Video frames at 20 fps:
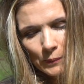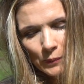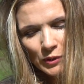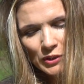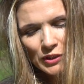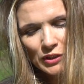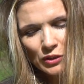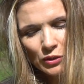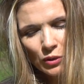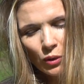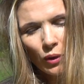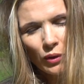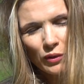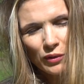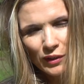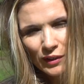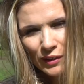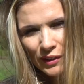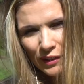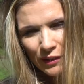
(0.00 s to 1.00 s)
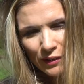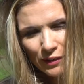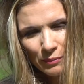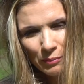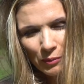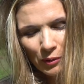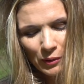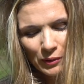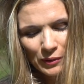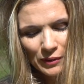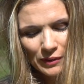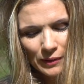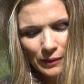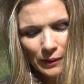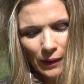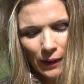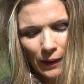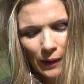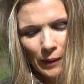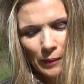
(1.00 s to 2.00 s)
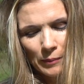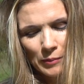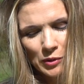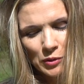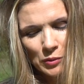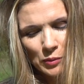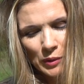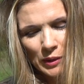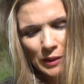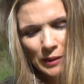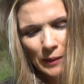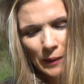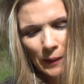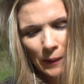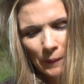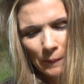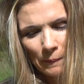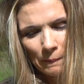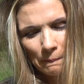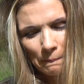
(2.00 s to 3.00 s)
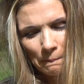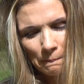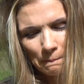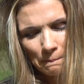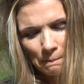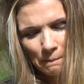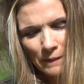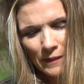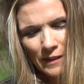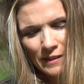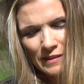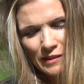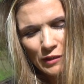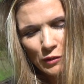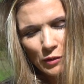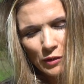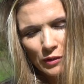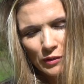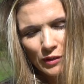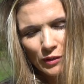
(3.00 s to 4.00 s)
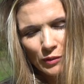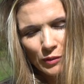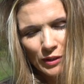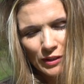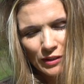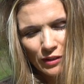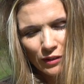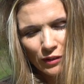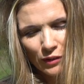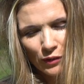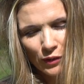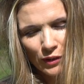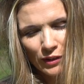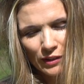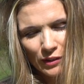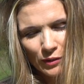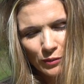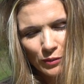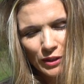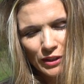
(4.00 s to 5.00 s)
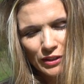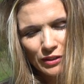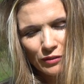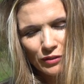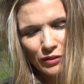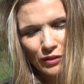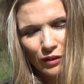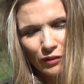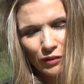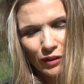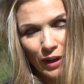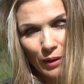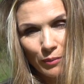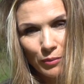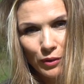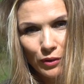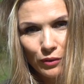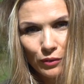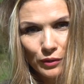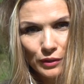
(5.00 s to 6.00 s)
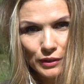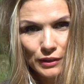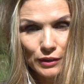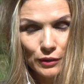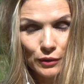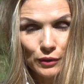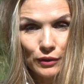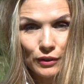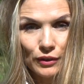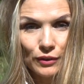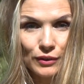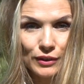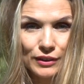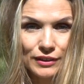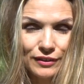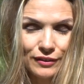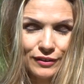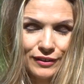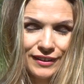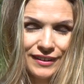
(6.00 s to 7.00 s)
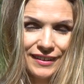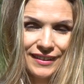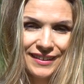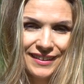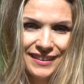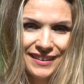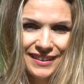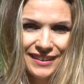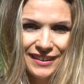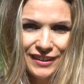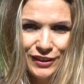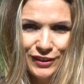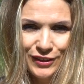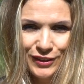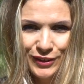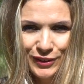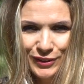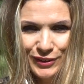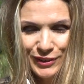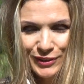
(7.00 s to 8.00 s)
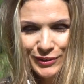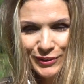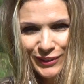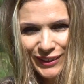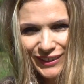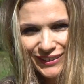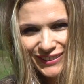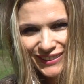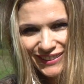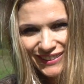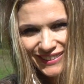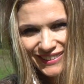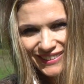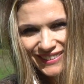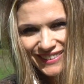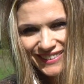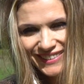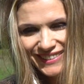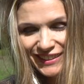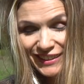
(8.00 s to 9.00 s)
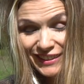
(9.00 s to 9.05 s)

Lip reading: which is called the death point, between the 0 degrees, the 30 degrees of Capricorn, 0 degrees of Aquarius.